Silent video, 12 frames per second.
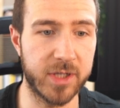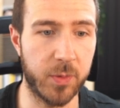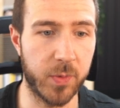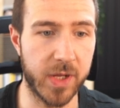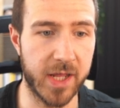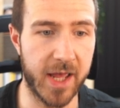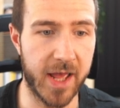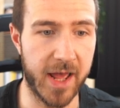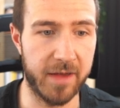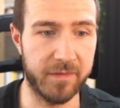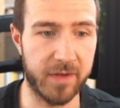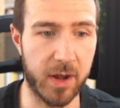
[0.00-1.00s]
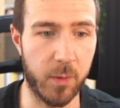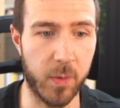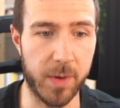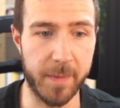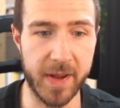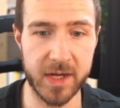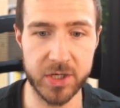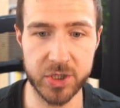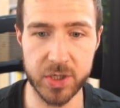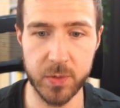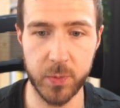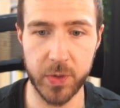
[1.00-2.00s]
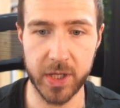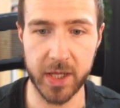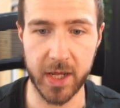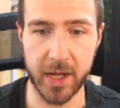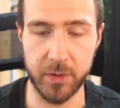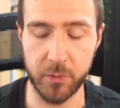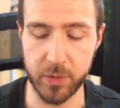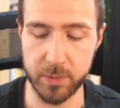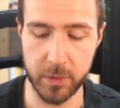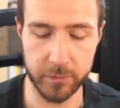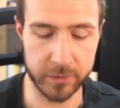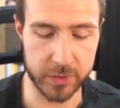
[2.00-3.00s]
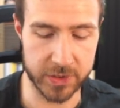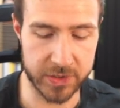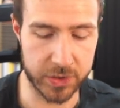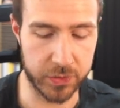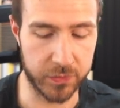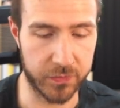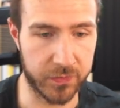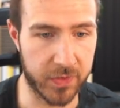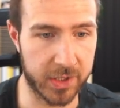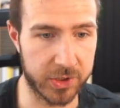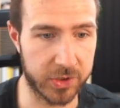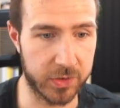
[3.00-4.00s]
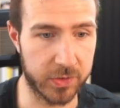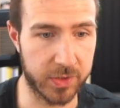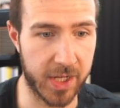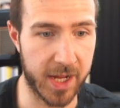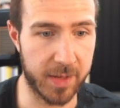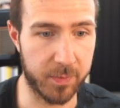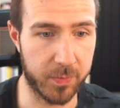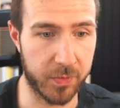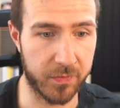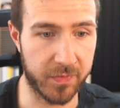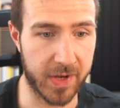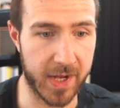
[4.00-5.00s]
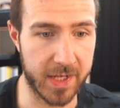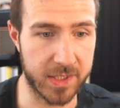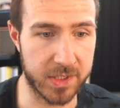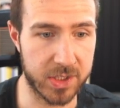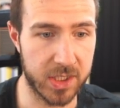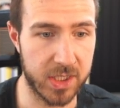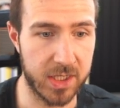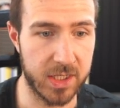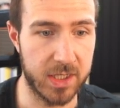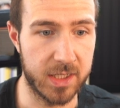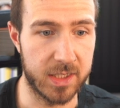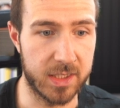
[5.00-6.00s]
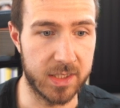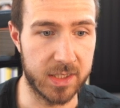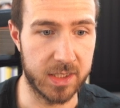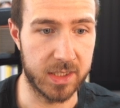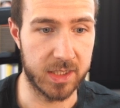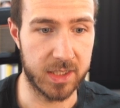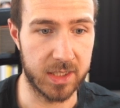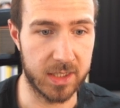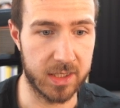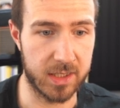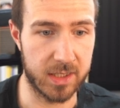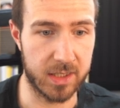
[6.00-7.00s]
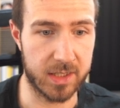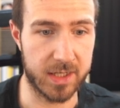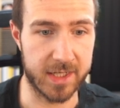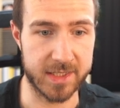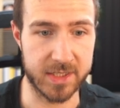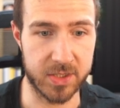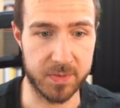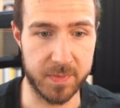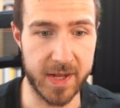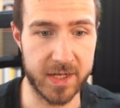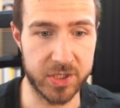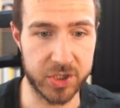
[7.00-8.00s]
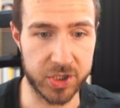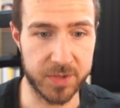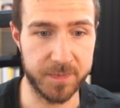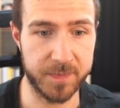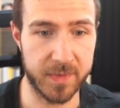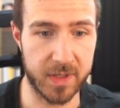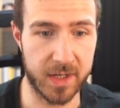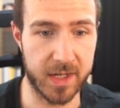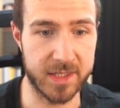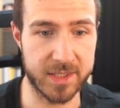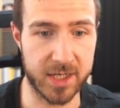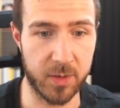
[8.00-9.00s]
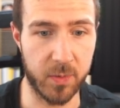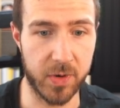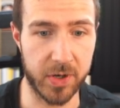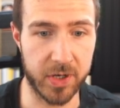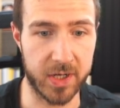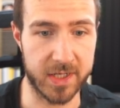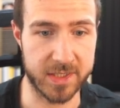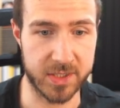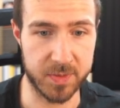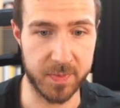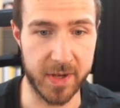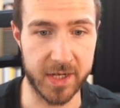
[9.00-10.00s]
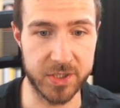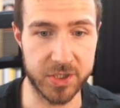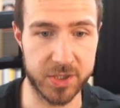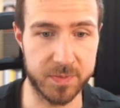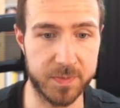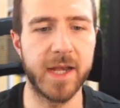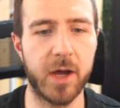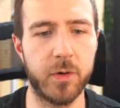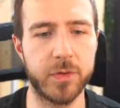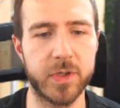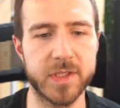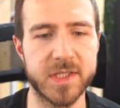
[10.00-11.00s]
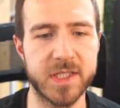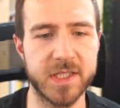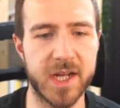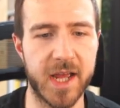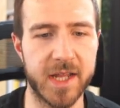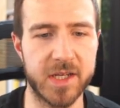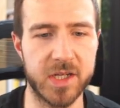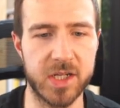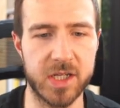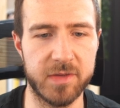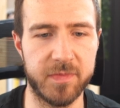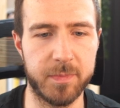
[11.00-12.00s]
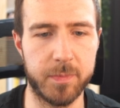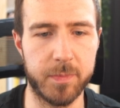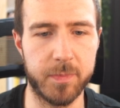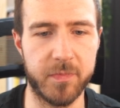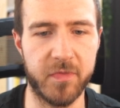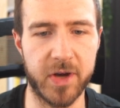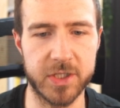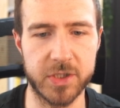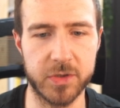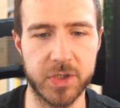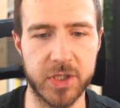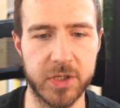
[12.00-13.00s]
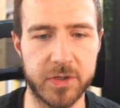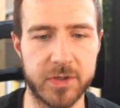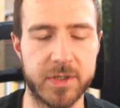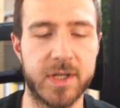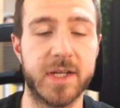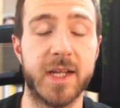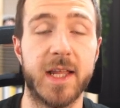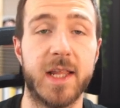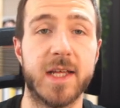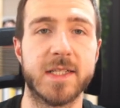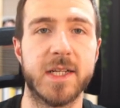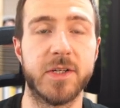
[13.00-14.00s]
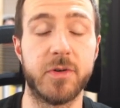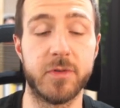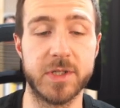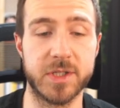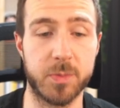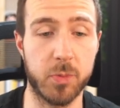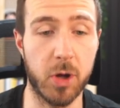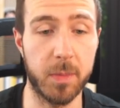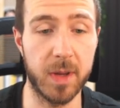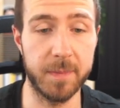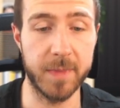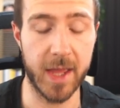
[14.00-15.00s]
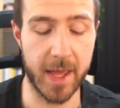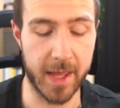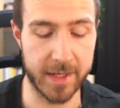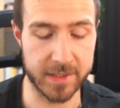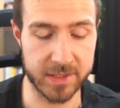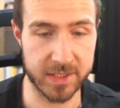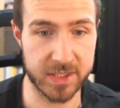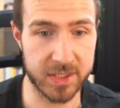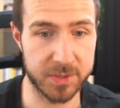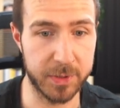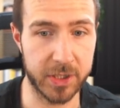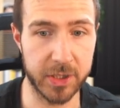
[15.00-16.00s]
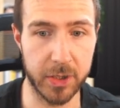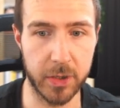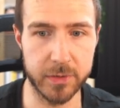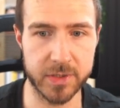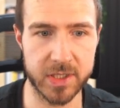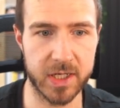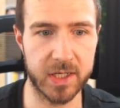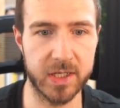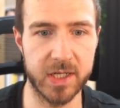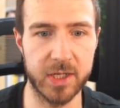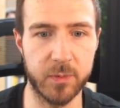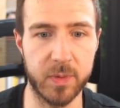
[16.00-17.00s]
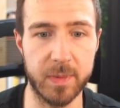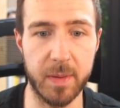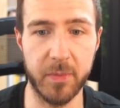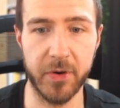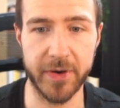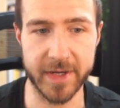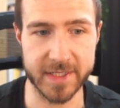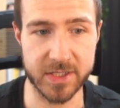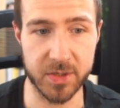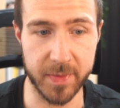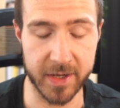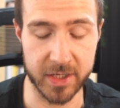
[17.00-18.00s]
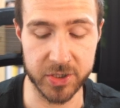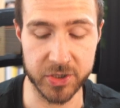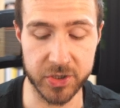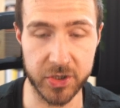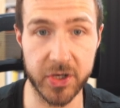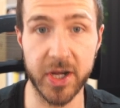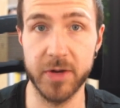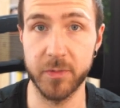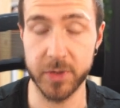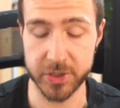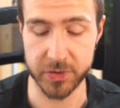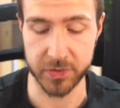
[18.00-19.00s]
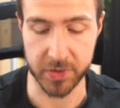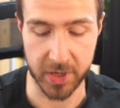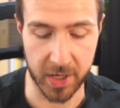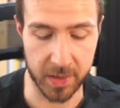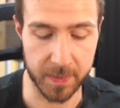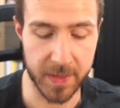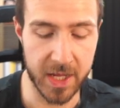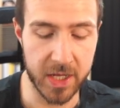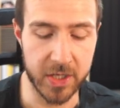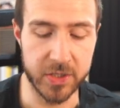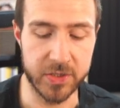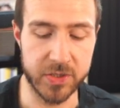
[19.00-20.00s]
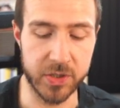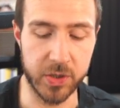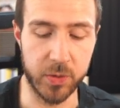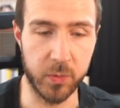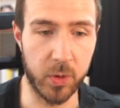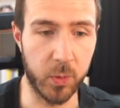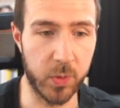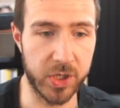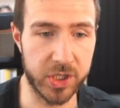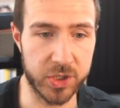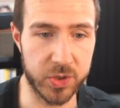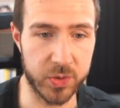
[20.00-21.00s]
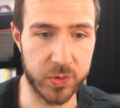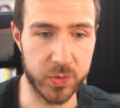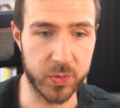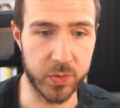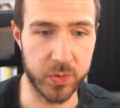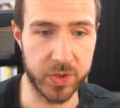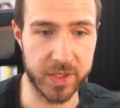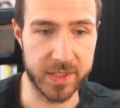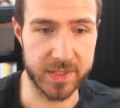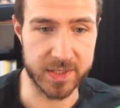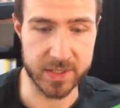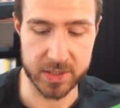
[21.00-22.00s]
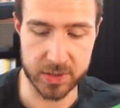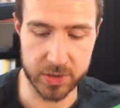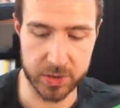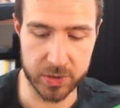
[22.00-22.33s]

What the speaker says: that we have our manager, we can remove those two functions and provide the cluster manager as our cluster manager. Now you can see that the function here tells us that there is a problem, and this is because the remember cluster manager can return null. So what we need to do is